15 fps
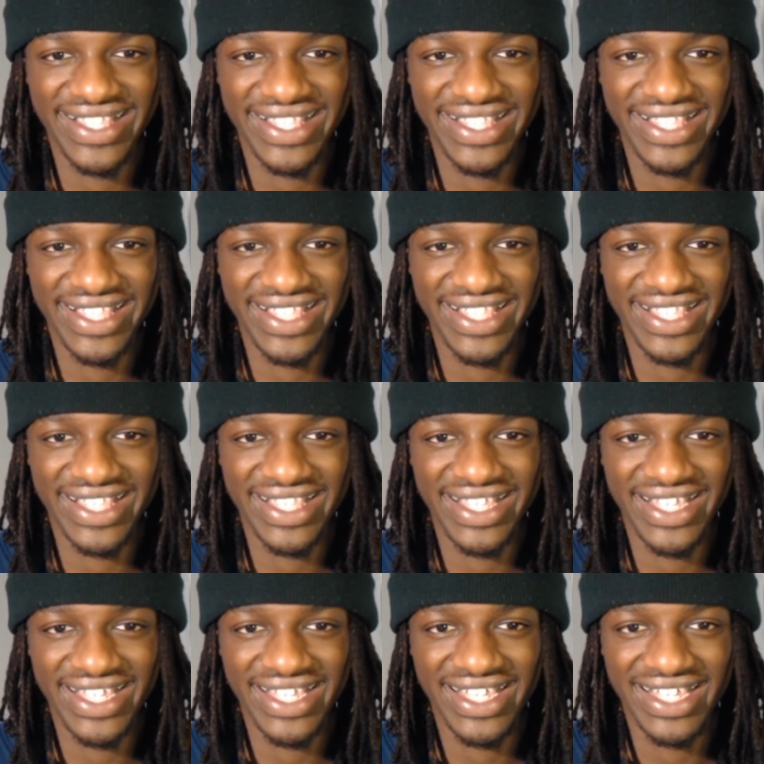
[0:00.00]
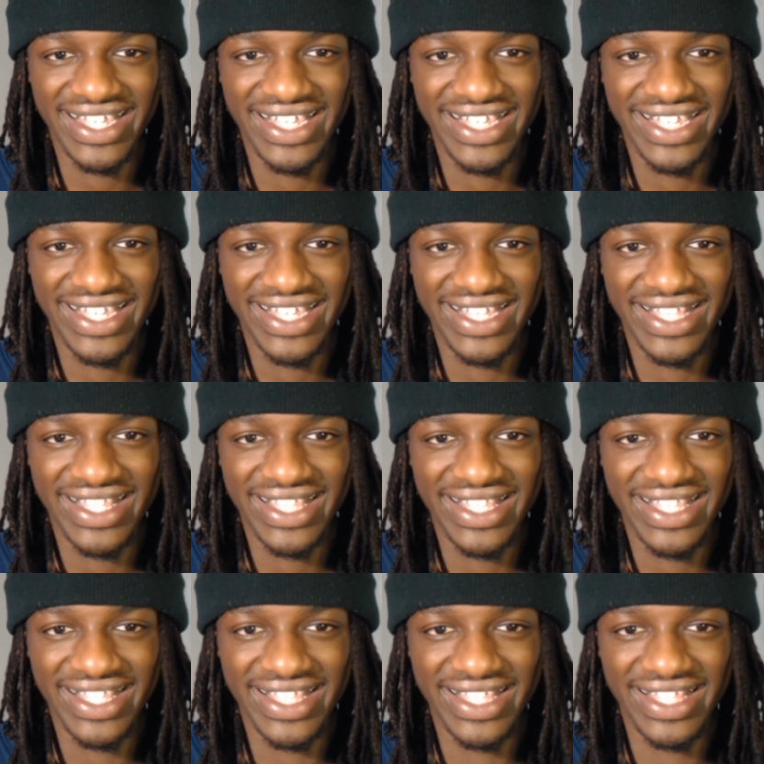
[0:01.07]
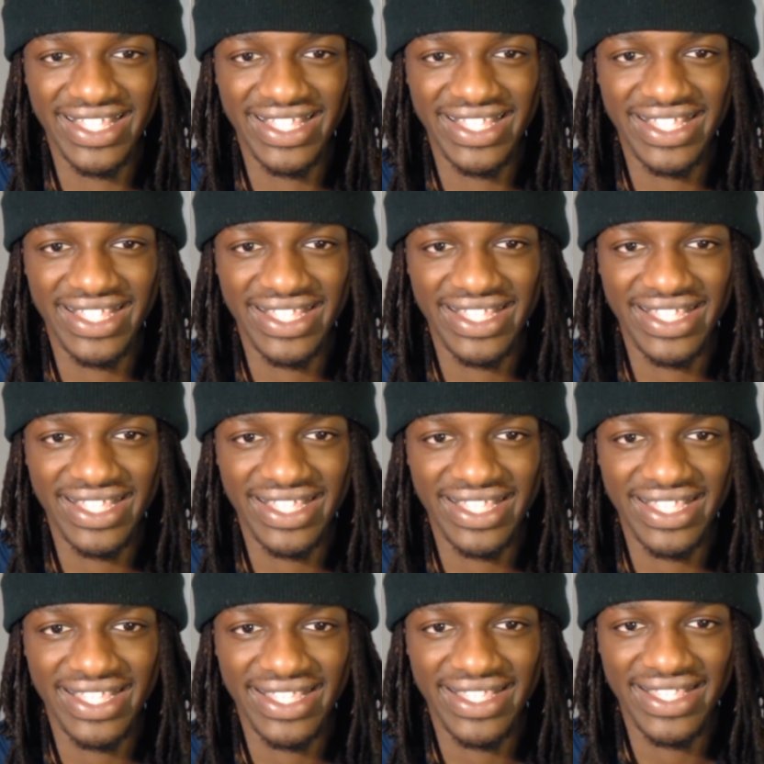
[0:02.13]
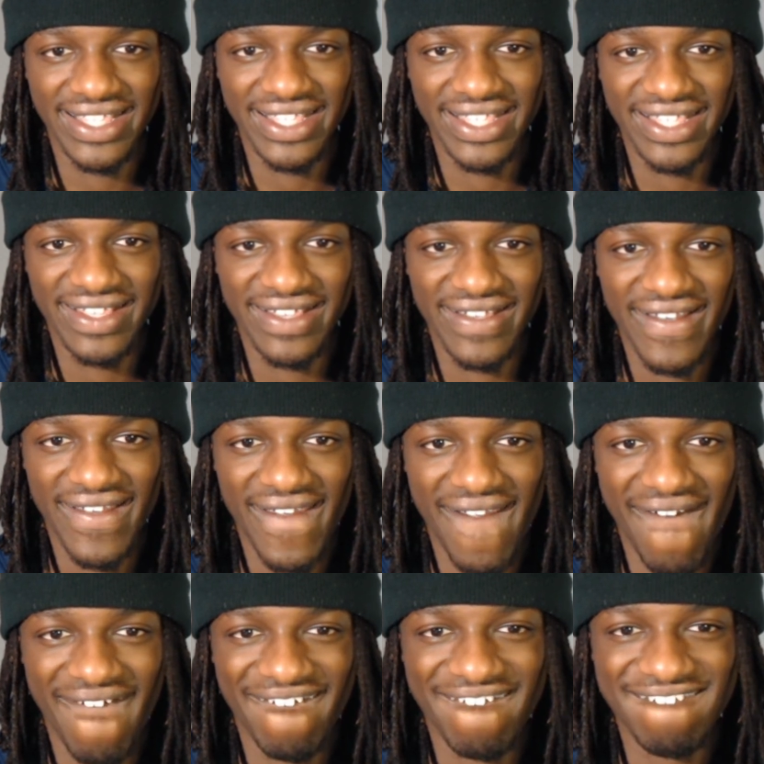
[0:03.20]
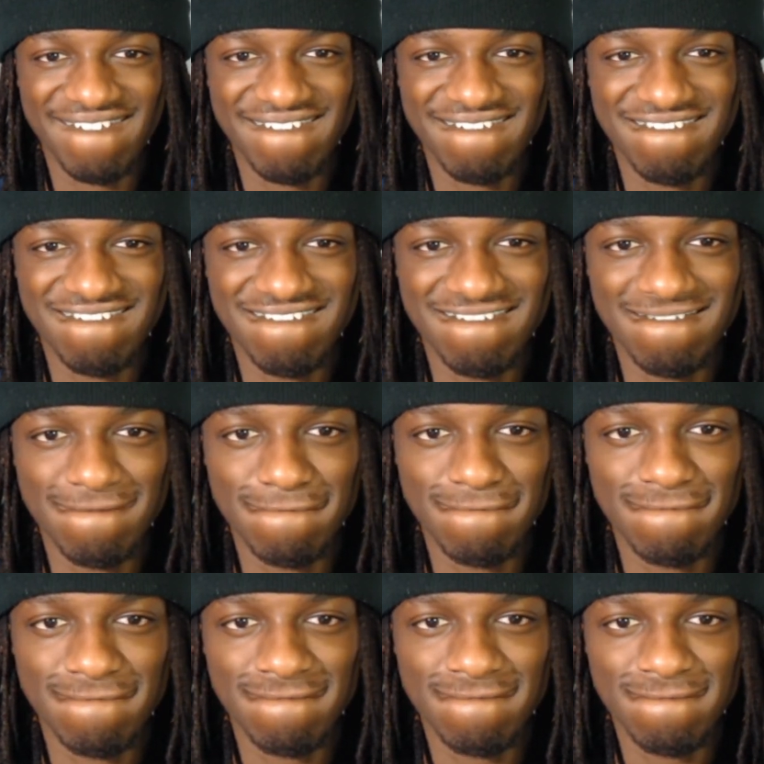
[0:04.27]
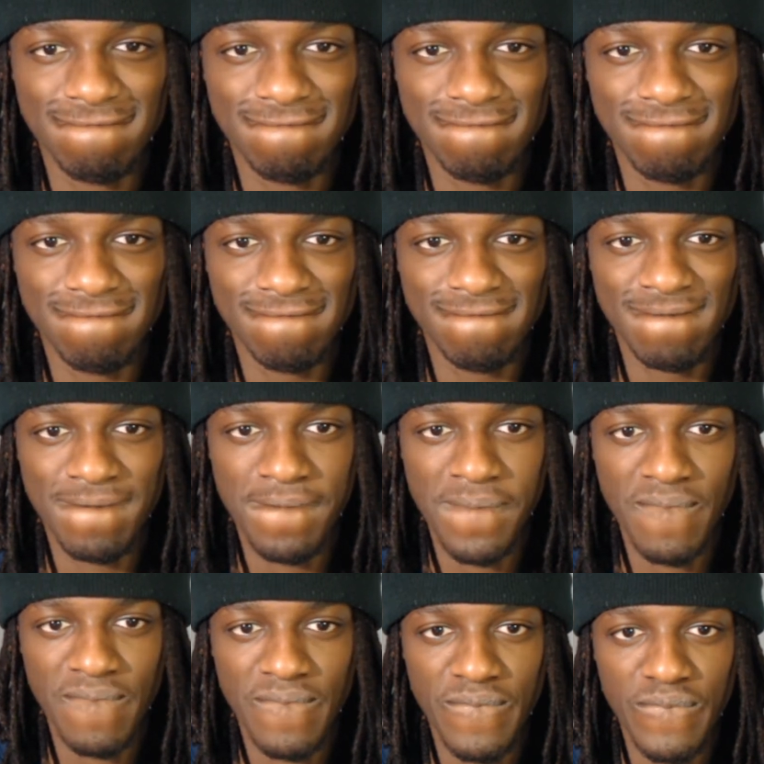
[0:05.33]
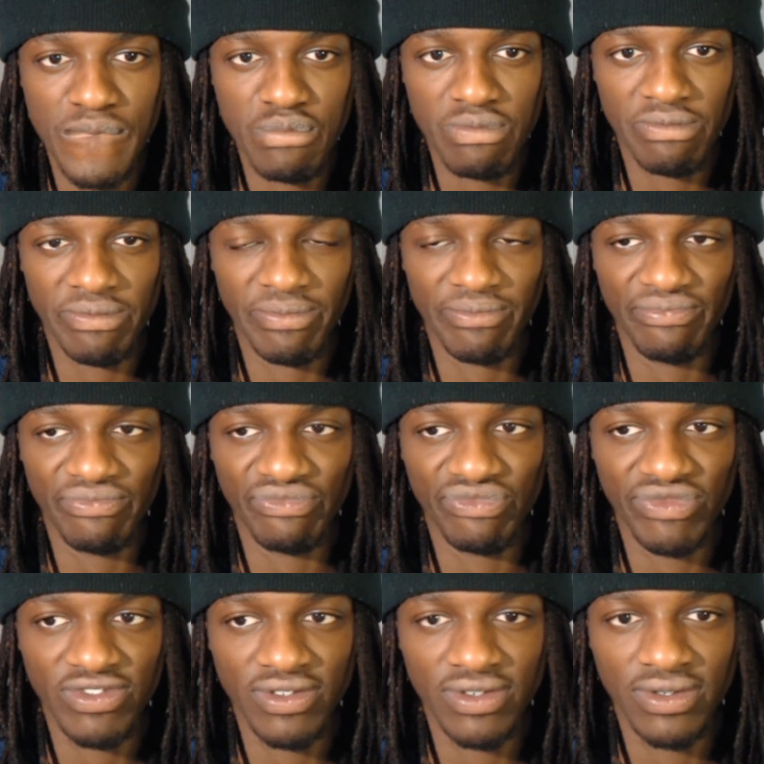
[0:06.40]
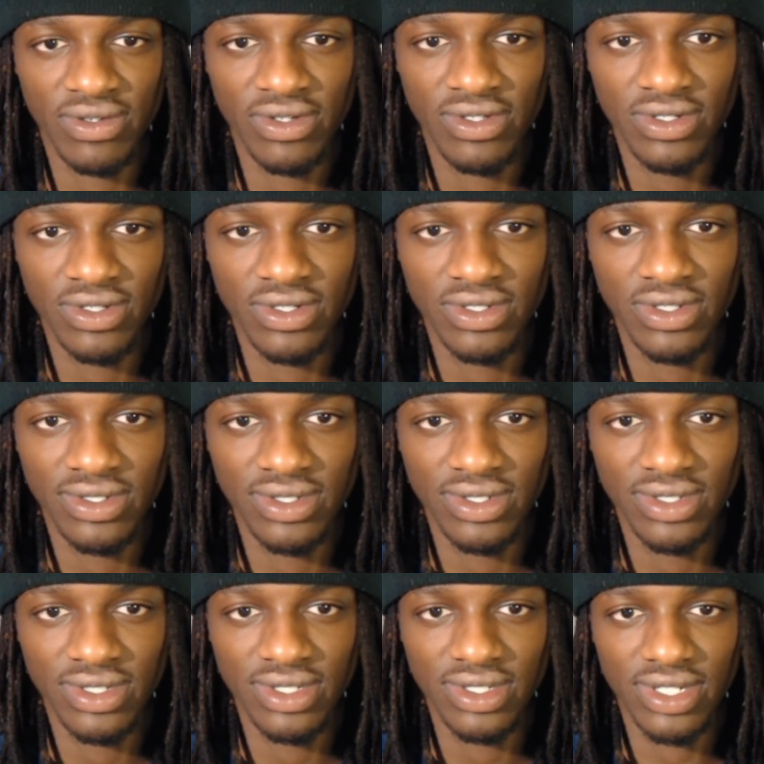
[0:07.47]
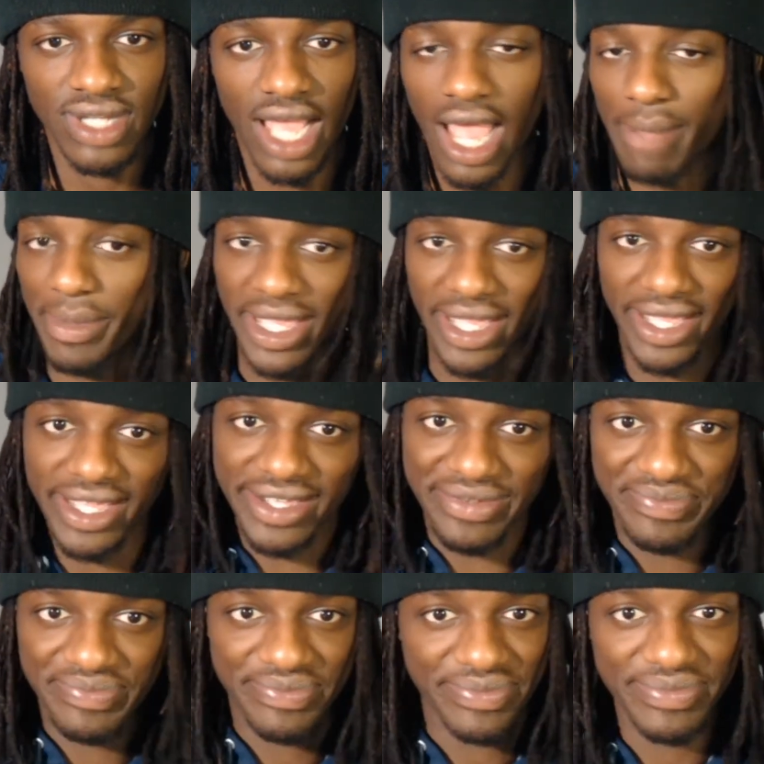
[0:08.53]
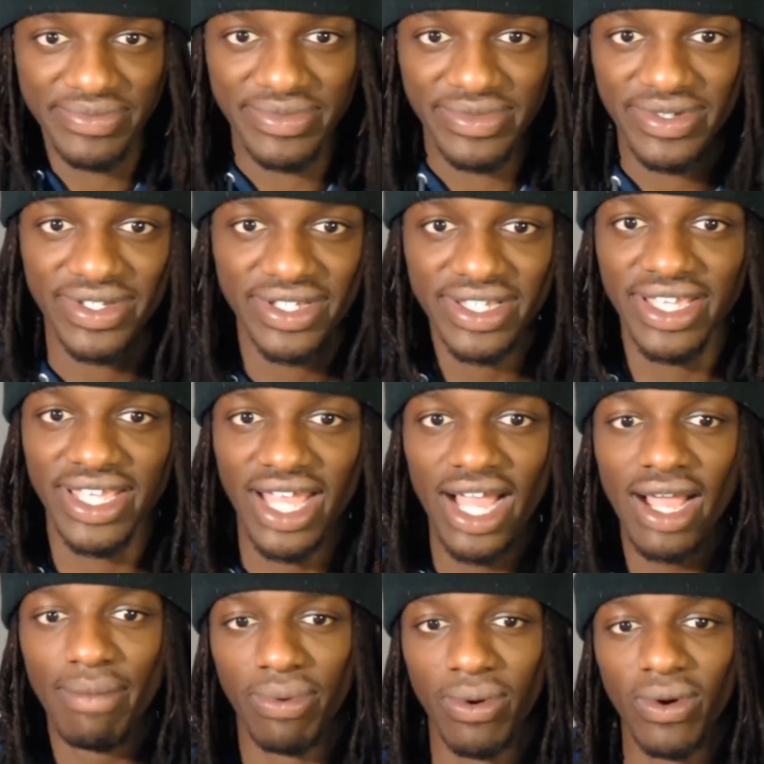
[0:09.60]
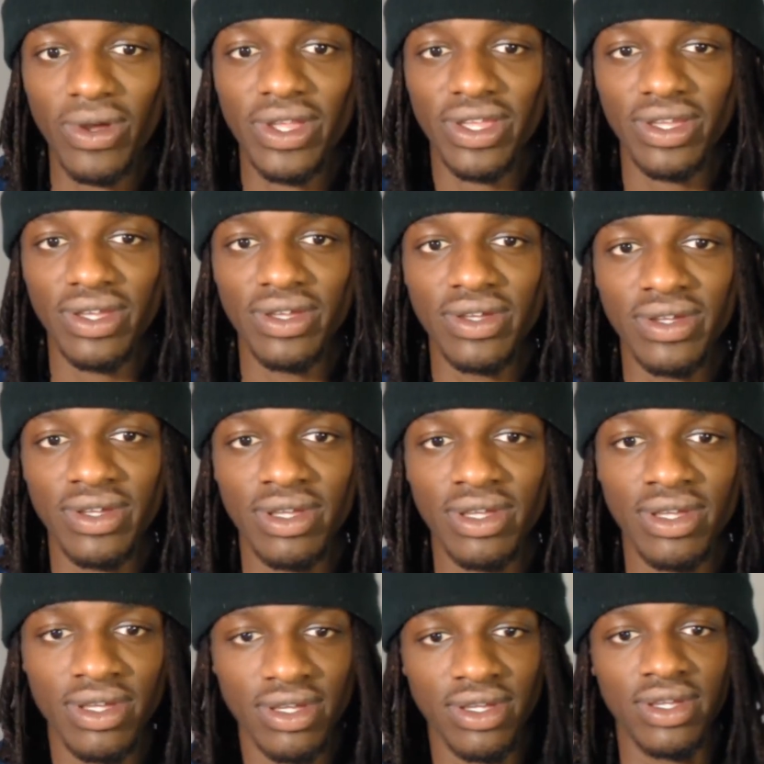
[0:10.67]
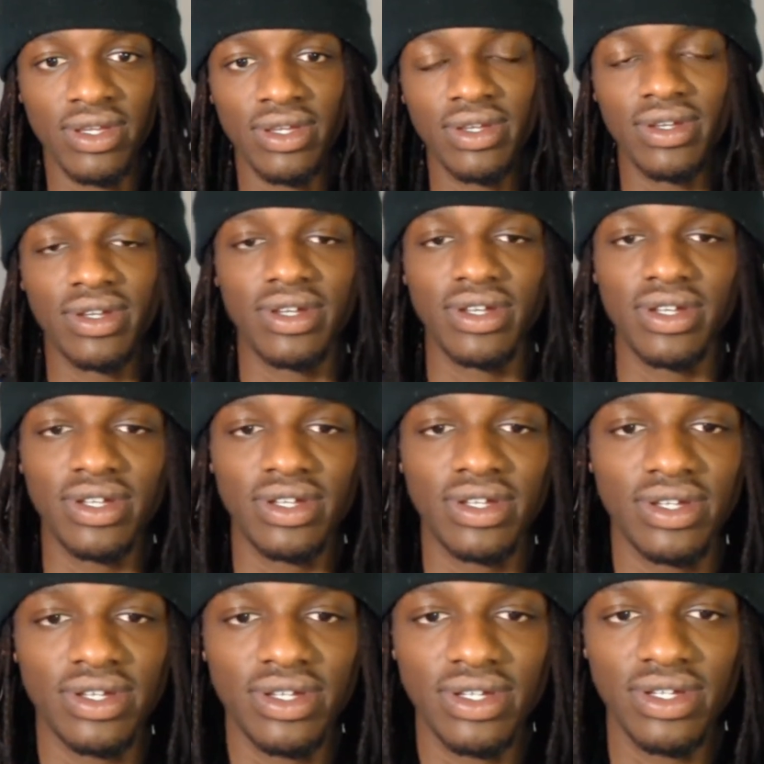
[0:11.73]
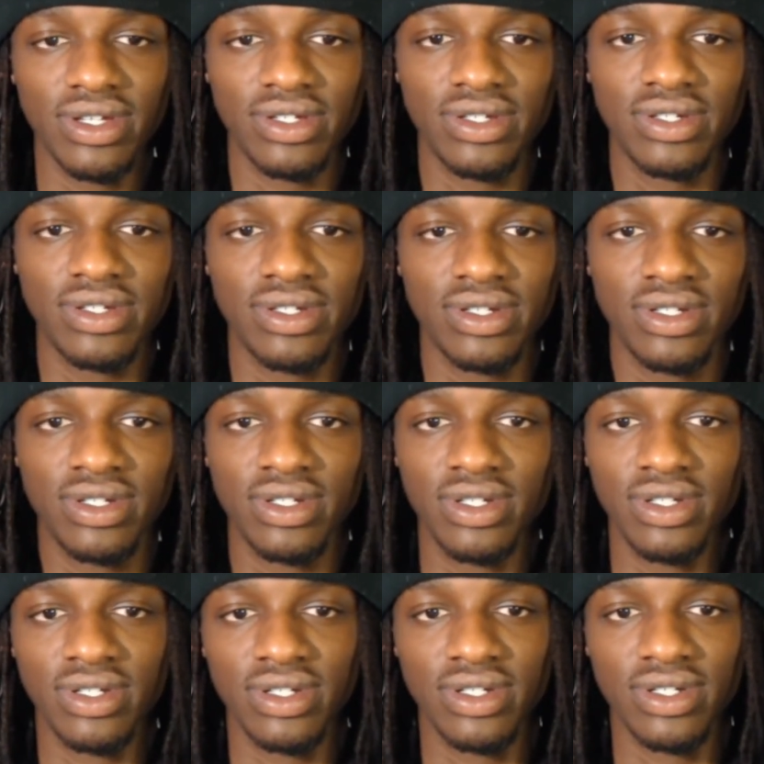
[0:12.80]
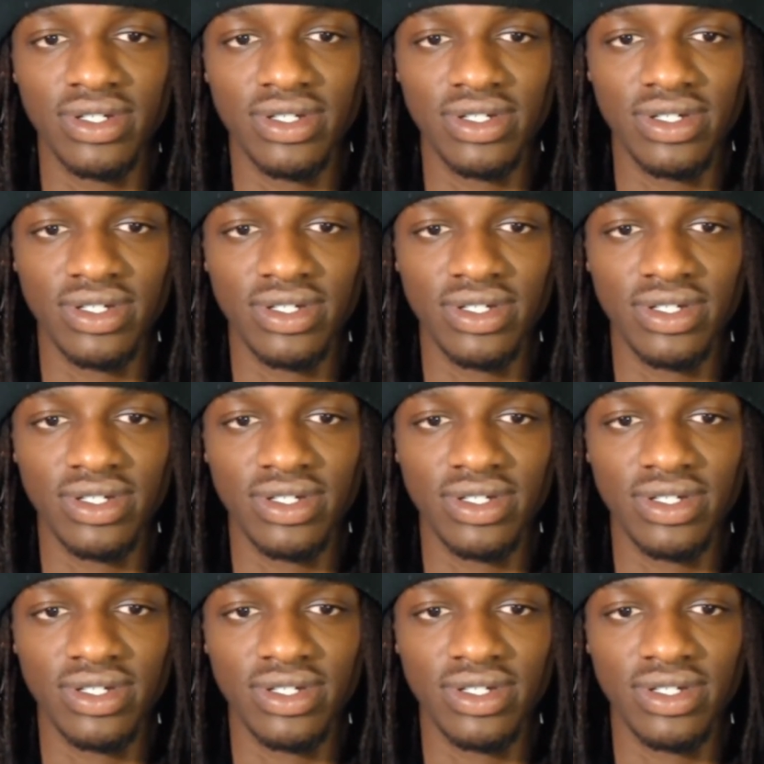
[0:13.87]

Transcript: Would it be better if he came back white? Well, this black form's stronger. So technically, it would be better if he was white. Oh, no. I mean, you, you know you got a point. White don't make it right, Krillin. Now, hold on, wait a minute.